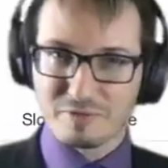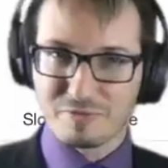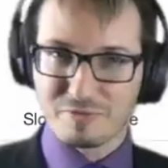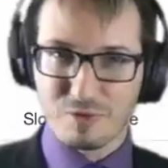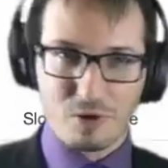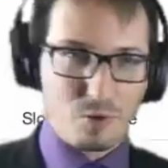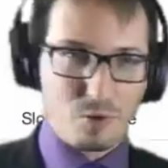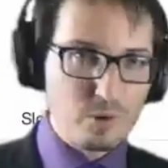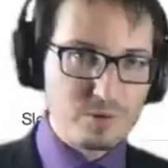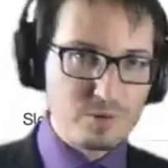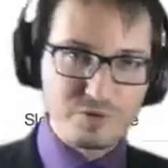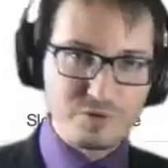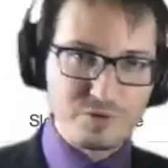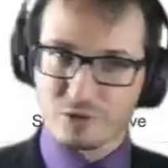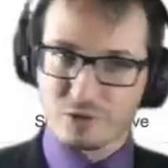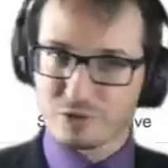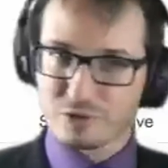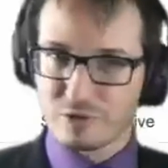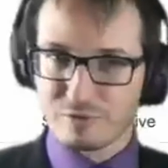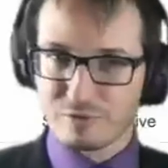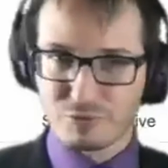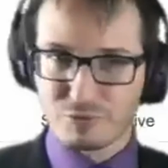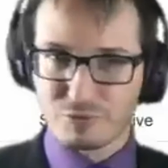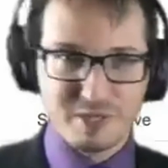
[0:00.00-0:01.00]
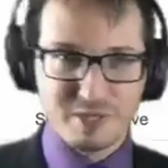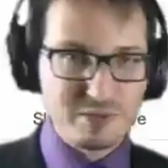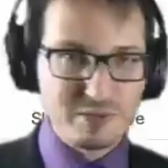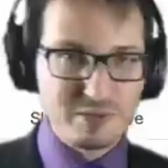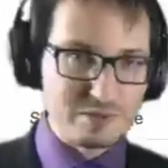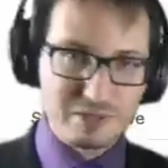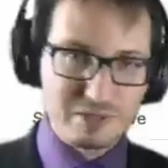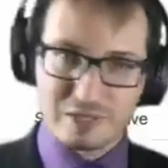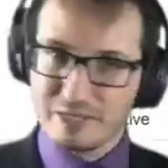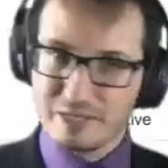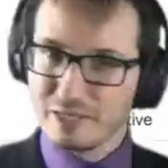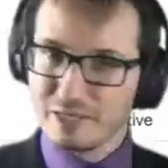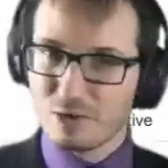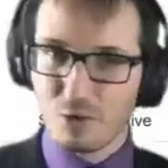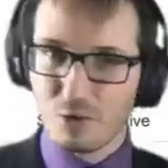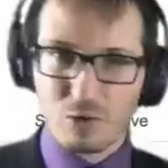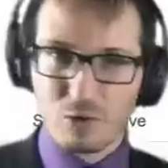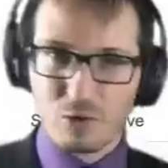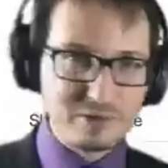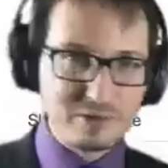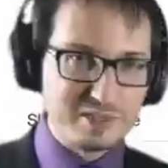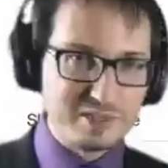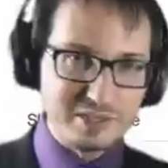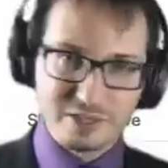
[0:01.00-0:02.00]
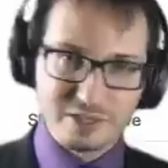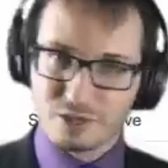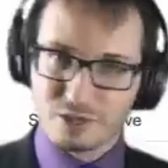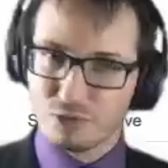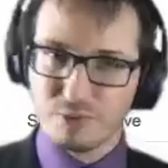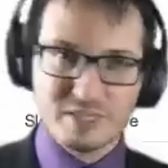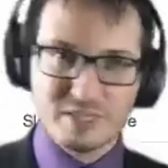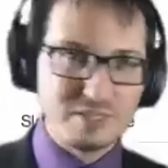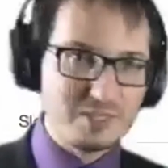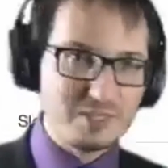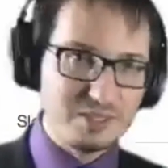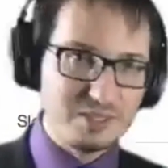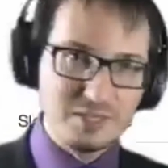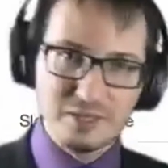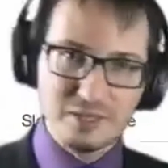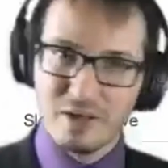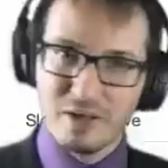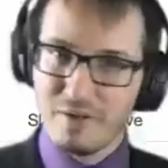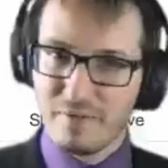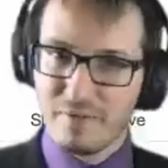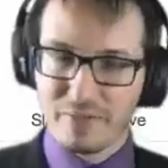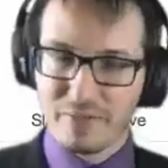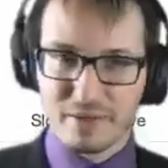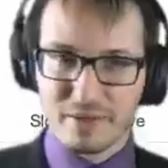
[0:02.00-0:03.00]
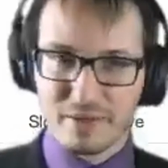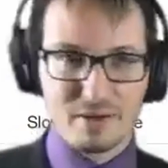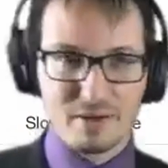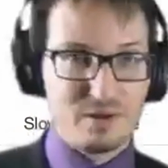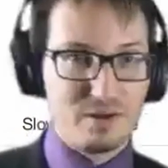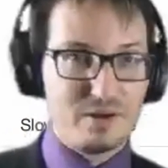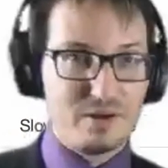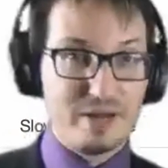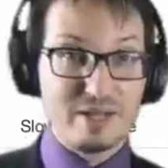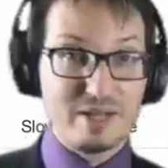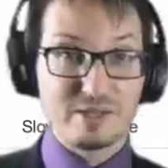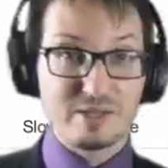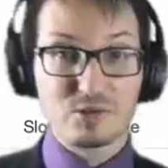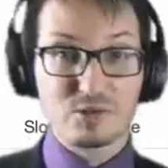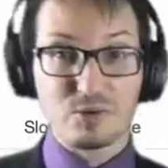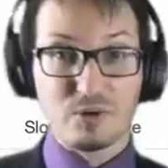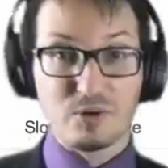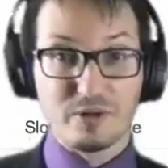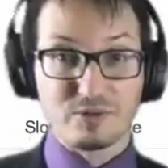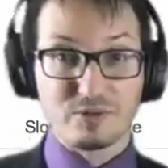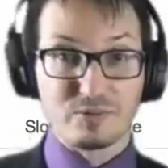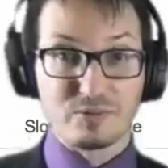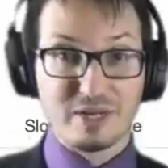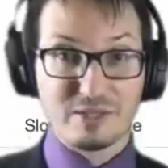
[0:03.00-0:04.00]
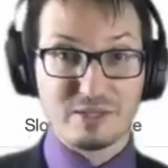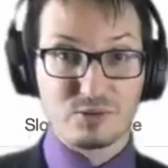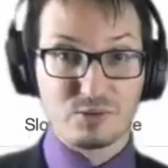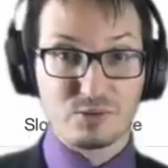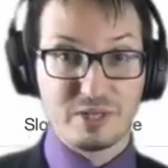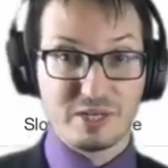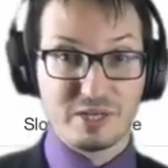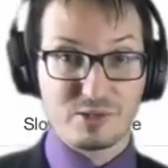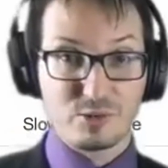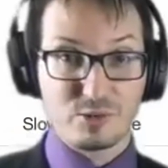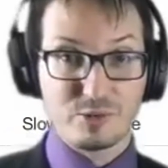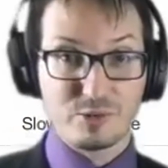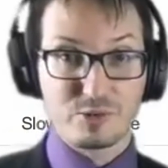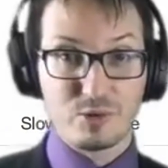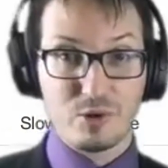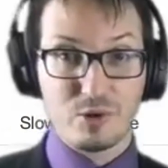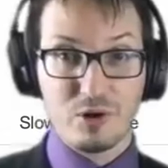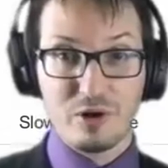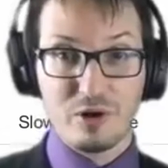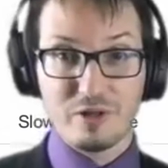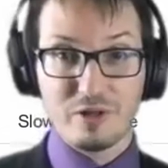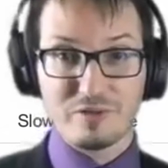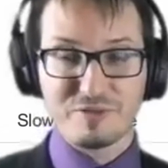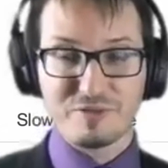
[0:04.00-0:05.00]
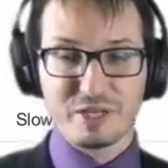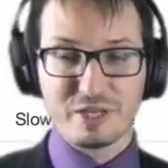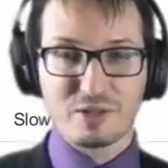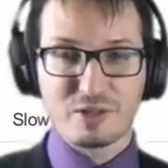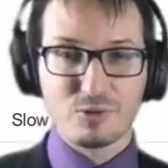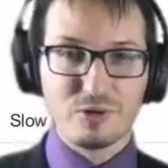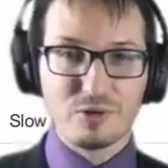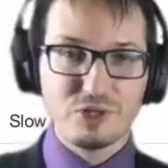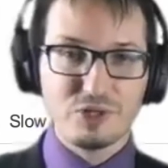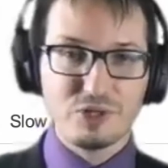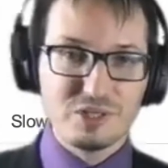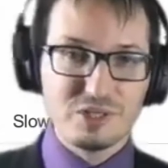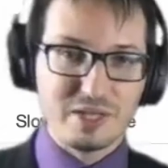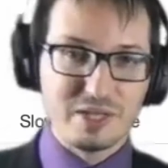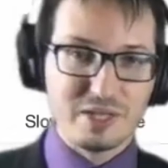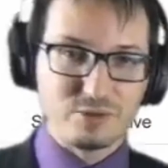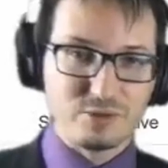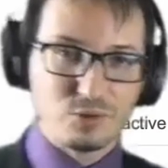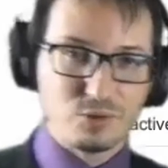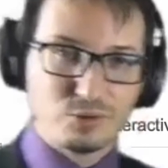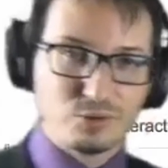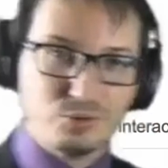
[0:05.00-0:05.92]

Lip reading: for all sorts of reasons, legal, security, and so on, right? So there's also a lot of technologies that allow